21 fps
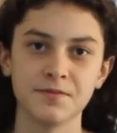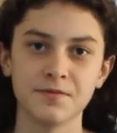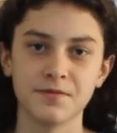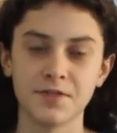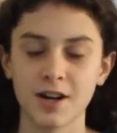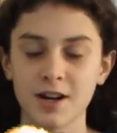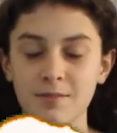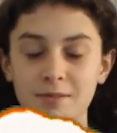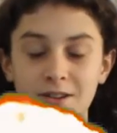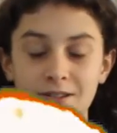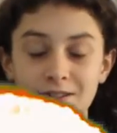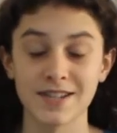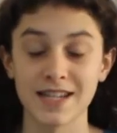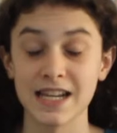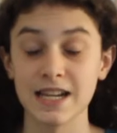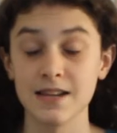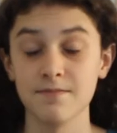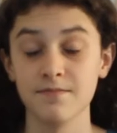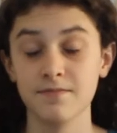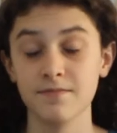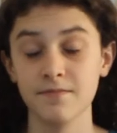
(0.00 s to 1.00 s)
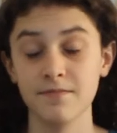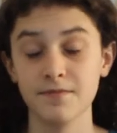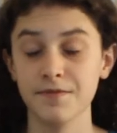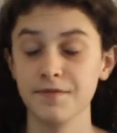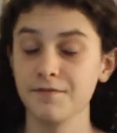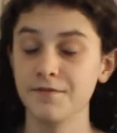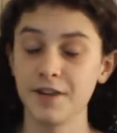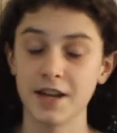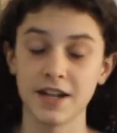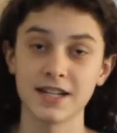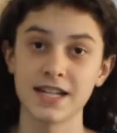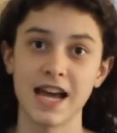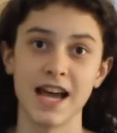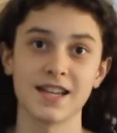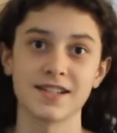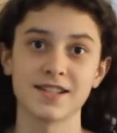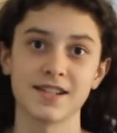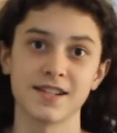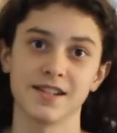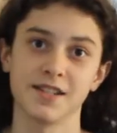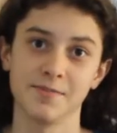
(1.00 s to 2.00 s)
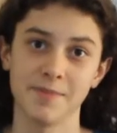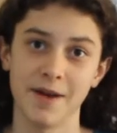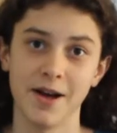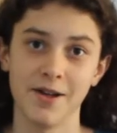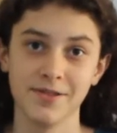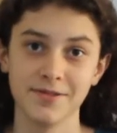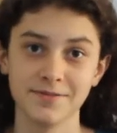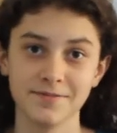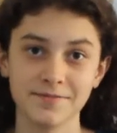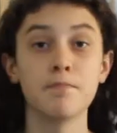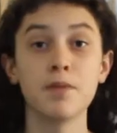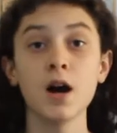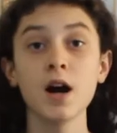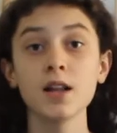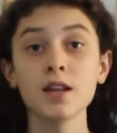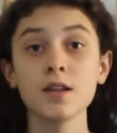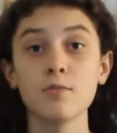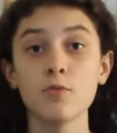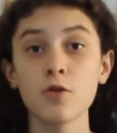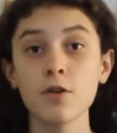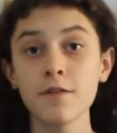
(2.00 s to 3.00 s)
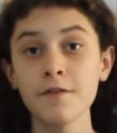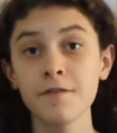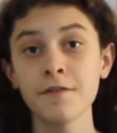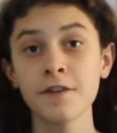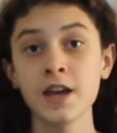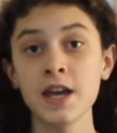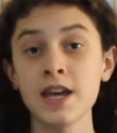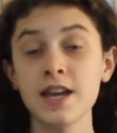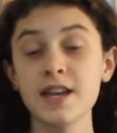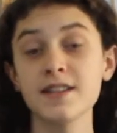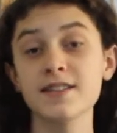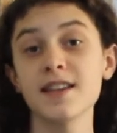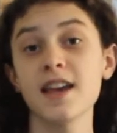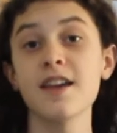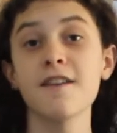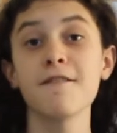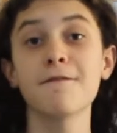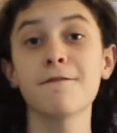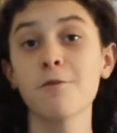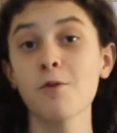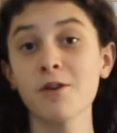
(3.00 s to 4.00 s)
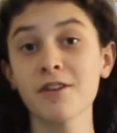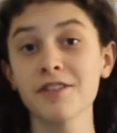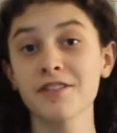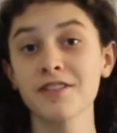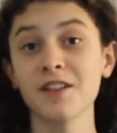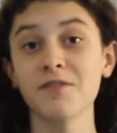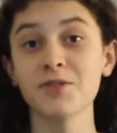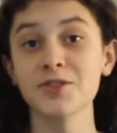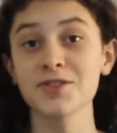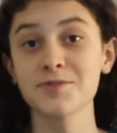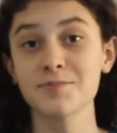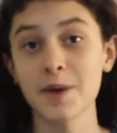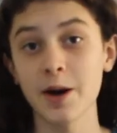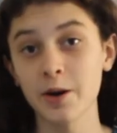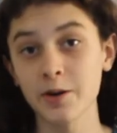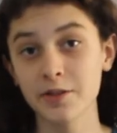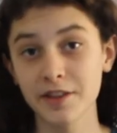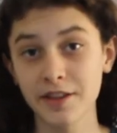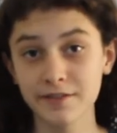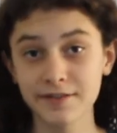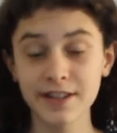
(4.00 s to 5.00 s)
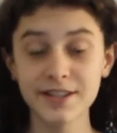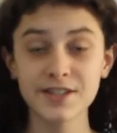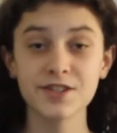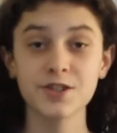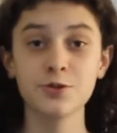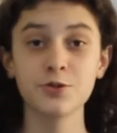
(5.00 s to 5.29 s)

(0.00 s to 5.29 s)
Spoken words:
Fireball is a fantastic spell. Polymorph is a 4th level spell that lets